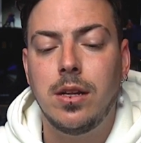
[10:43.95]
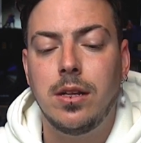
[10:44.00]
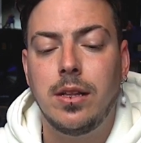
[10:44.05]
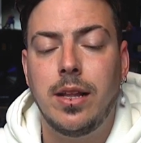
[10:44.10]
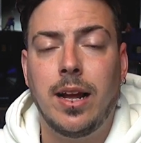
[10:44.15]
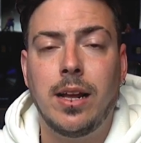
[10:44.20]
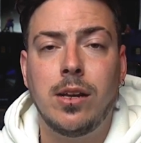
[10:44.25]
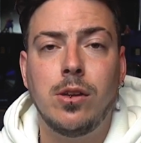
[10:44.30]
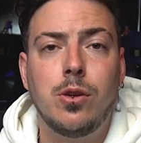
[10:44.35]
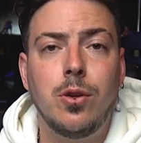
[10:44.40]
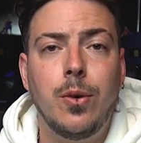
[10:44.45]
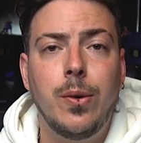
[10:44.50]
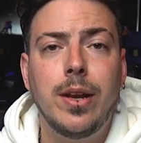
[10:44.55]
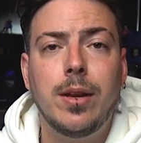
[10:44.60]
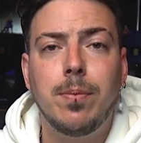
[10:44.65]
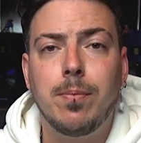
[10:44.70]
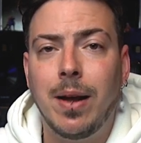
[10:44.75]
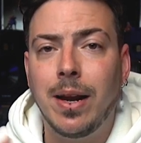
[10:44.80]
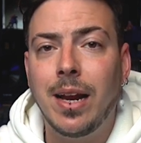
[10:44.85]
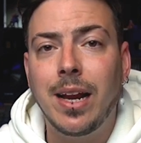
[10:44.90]
they can do
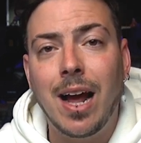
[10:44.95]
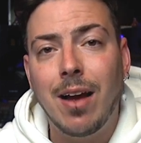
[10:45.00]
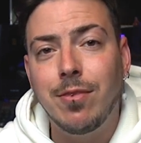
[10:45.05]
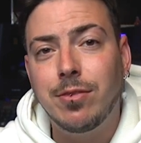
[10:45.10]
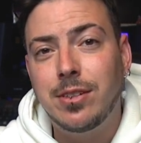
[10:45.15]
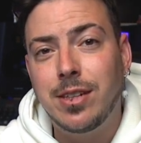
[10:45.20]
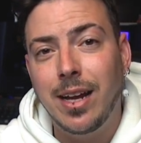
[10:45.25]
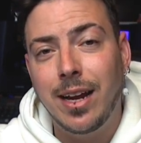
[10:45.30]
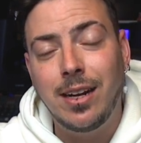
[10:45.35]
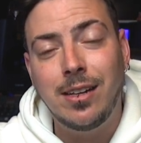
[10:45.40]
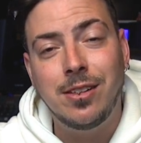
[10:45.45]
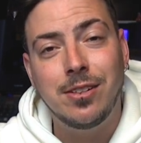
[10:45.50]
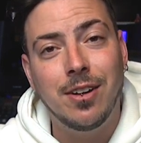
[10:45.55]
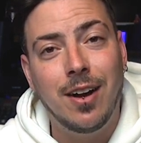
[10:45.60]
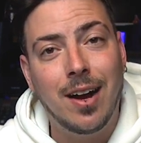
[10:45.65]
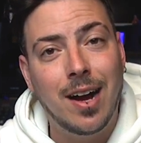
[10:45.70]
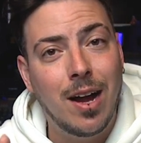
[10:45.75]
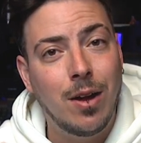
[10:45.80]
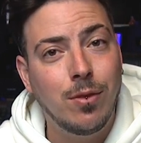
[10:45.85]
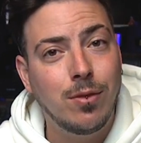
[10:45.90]
it, but they have to take into
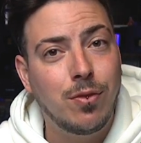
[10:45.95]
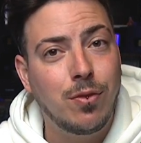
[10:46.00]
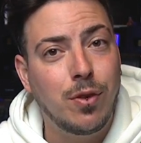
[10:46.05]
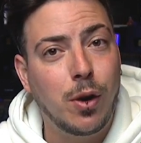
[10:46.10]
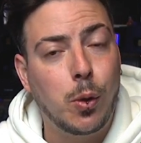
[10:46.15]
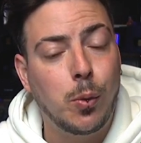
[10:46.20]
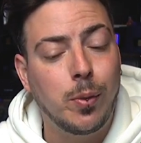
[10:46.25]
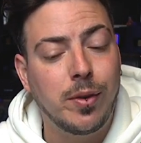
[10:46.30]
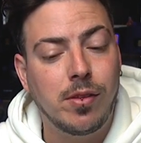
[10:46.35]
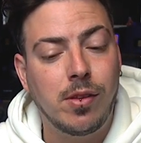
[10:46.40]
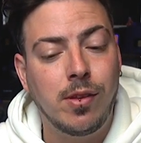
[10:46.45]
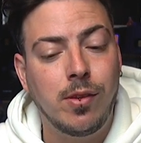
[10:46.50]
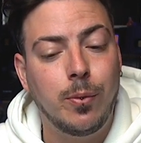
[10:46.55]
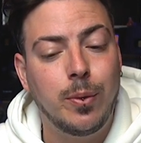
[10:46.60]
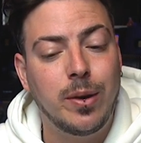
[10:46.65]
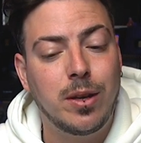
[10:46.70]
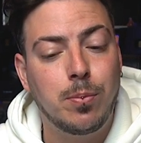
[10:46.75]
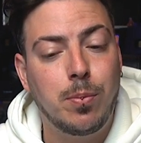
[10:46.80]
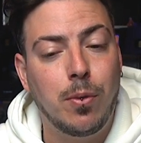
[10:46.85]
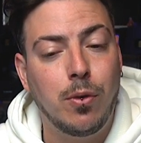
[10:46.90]
account the frequency
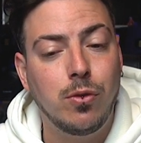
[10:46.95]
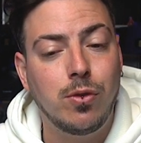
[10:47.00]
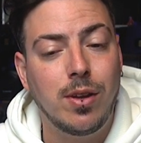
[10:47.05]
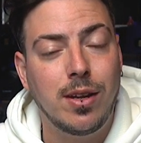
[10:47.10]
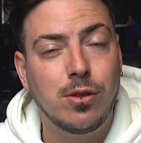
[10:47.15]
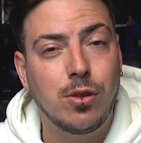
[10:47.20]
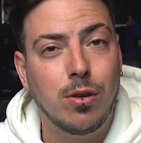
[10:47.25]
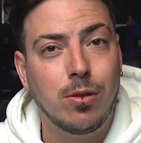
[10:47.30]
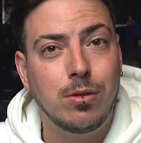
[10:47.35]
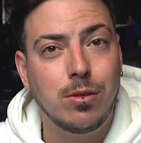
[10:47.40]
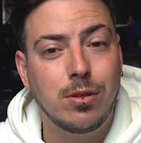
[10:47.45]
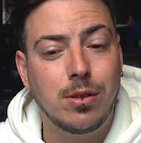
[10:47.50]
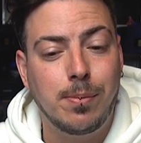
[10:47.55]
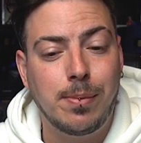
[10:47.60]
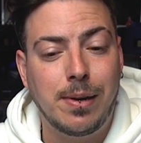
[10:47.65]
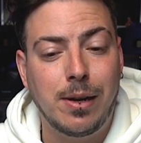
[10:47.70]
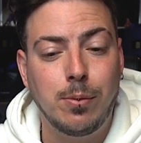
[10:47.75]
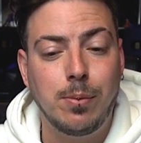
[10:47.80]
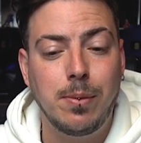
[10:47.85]
response I talked about